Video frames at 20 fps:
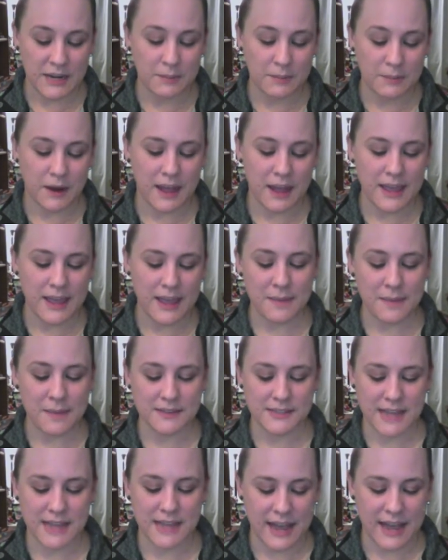he brought him
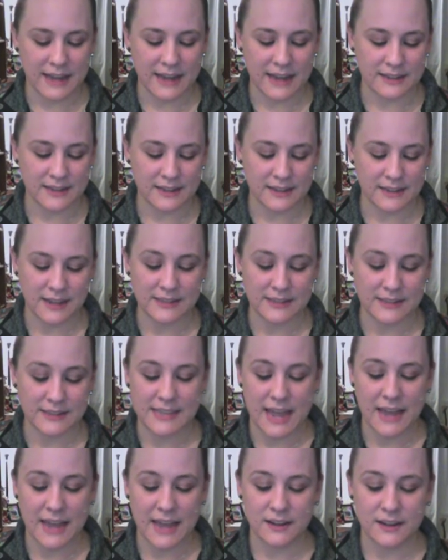outside and
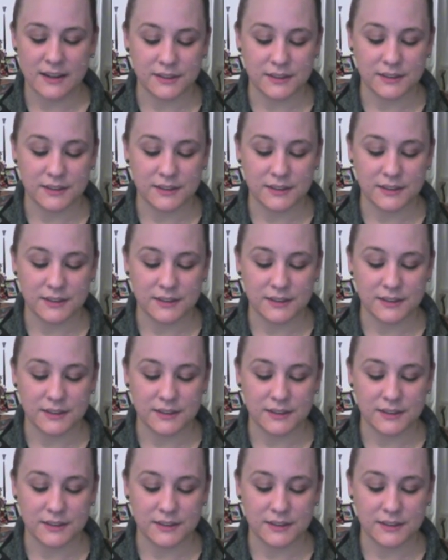said,